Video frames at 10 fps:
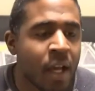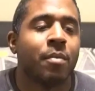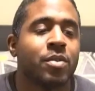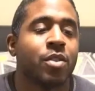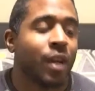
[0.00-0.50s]

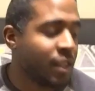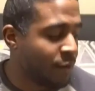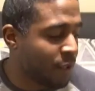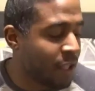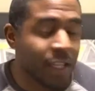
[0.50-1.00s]
Um, so I
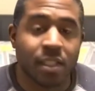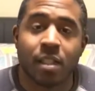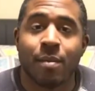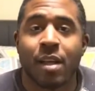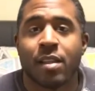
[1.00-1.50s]
think what the nice
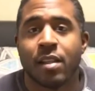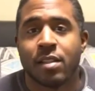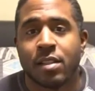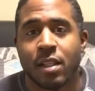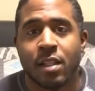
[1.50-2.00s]
thing about
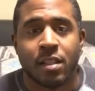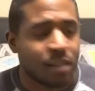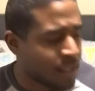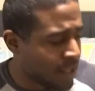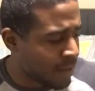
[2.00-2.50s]
this
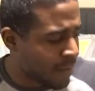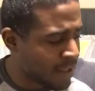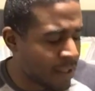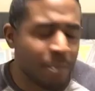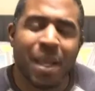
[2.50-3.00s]
is um, I
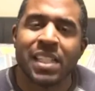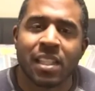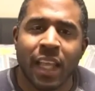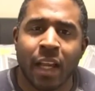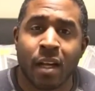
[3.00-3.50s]
think the
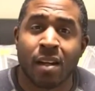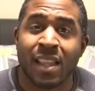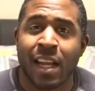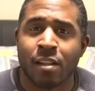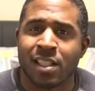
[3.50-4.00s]
base layer,
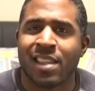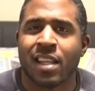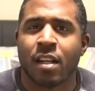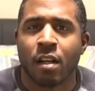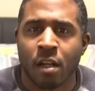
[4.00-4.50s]
layer is a
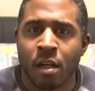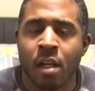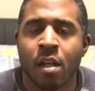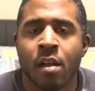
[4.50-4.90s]
thicker